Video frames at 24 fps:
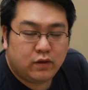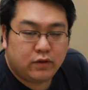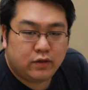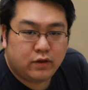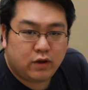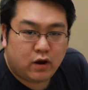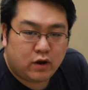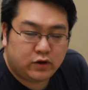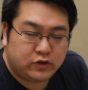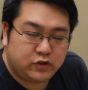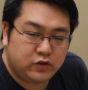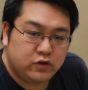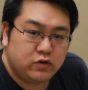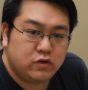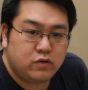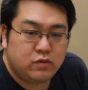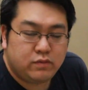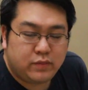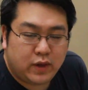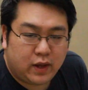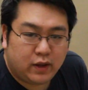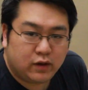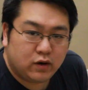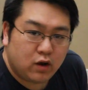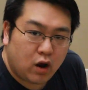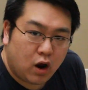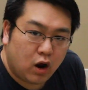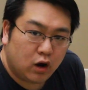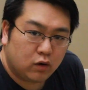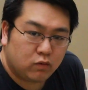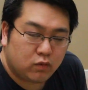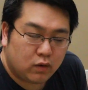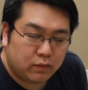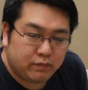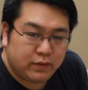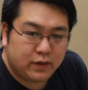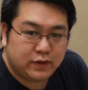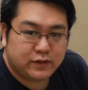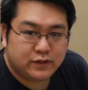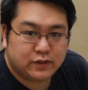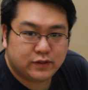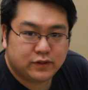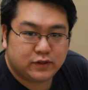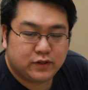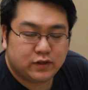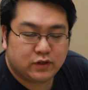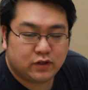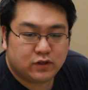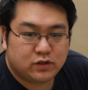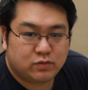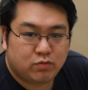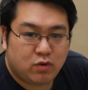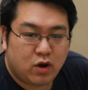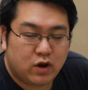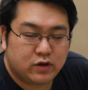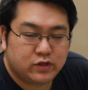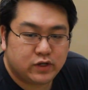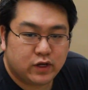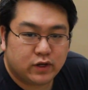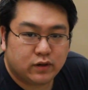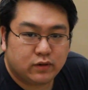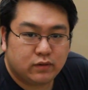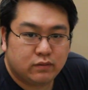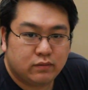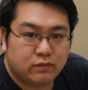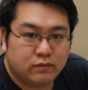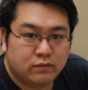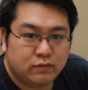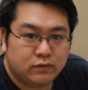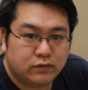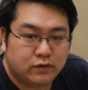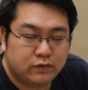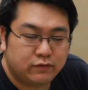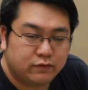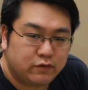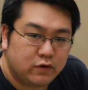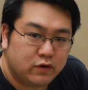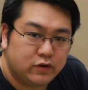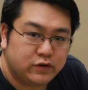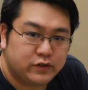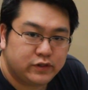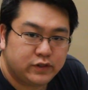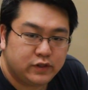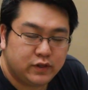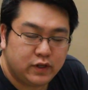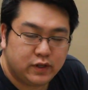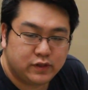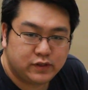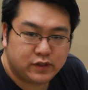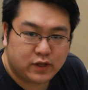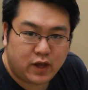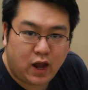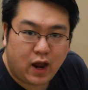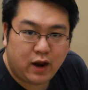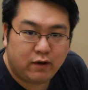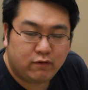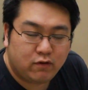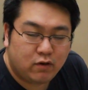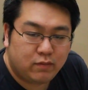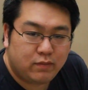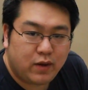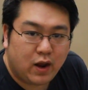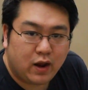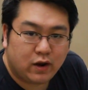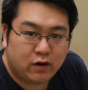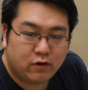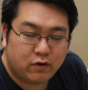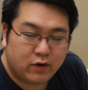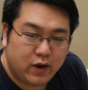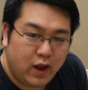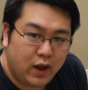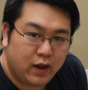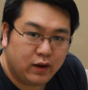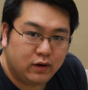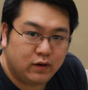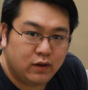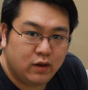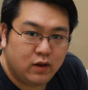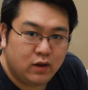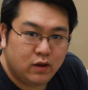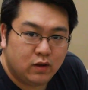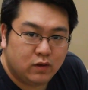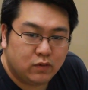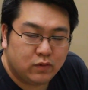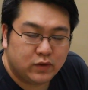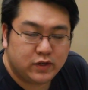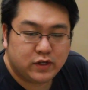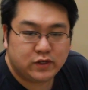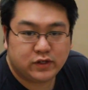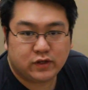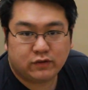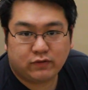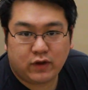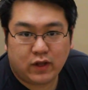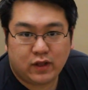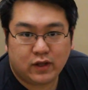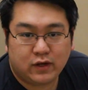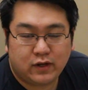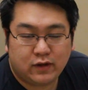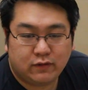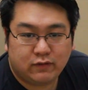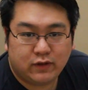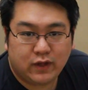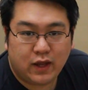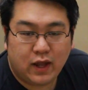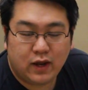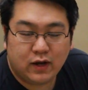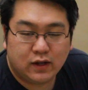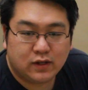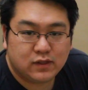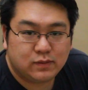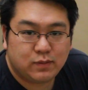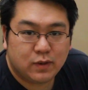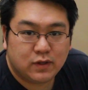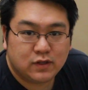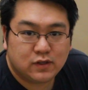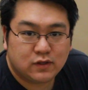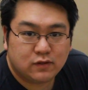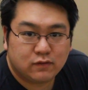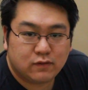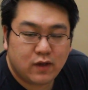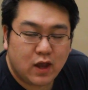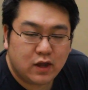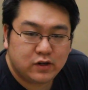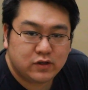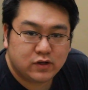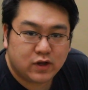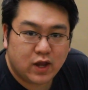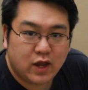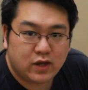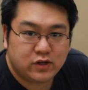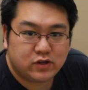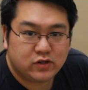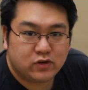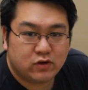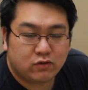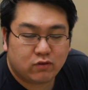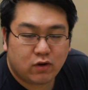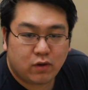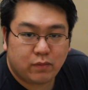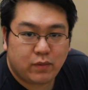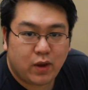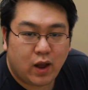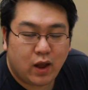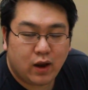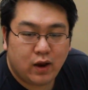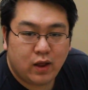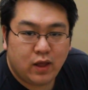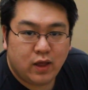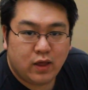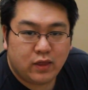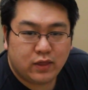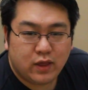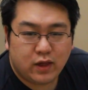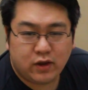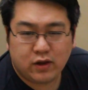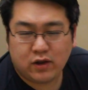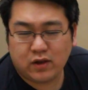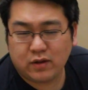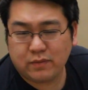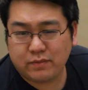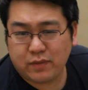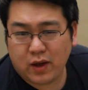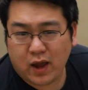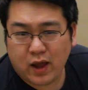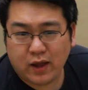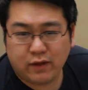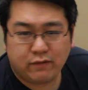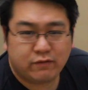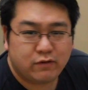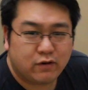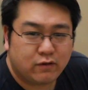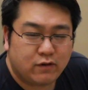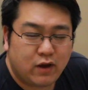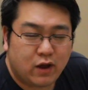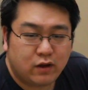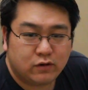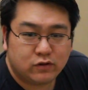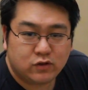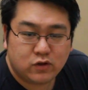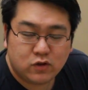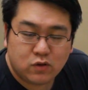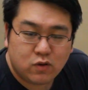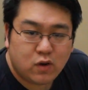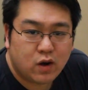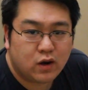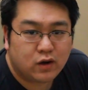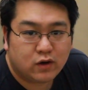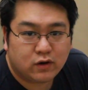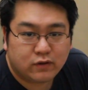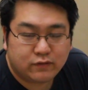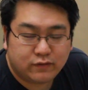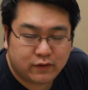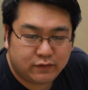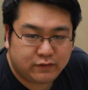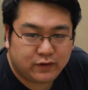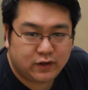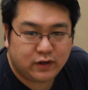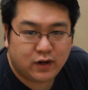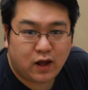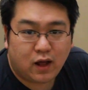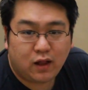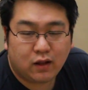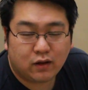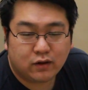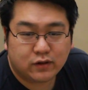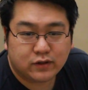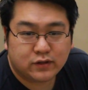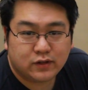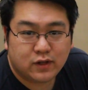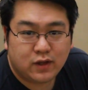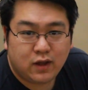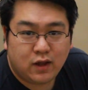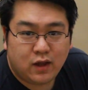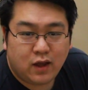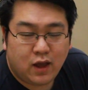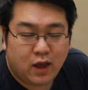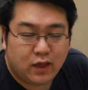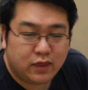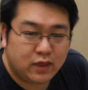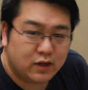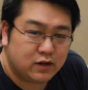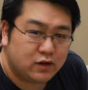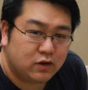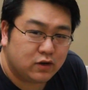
There are two main hardware pieces to this project. The first is the iRobot Create, which is a relatively inexpensive educational robot that you can buy for around $250, and that